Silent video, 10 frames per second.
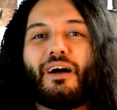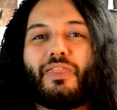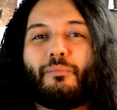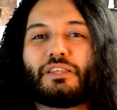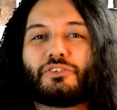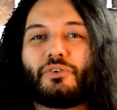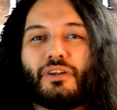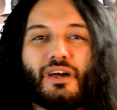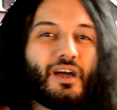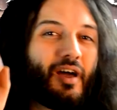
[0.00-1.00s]
the
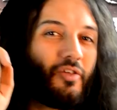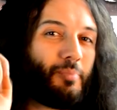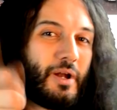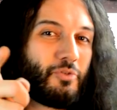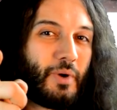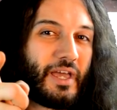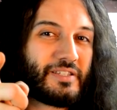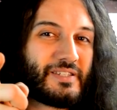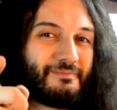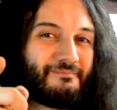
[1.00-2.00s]
Metatron has spread his
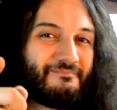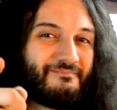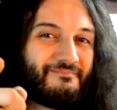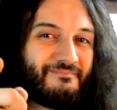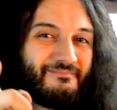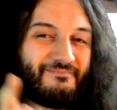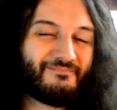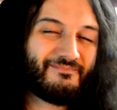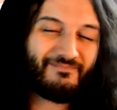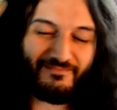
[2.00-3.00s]
wings.
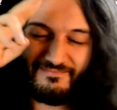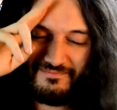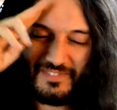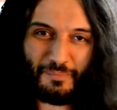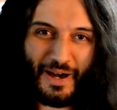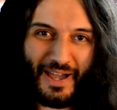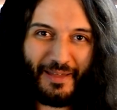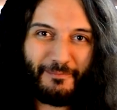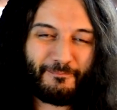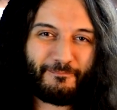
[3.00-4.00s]

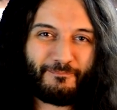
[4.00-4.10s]
Goodbye.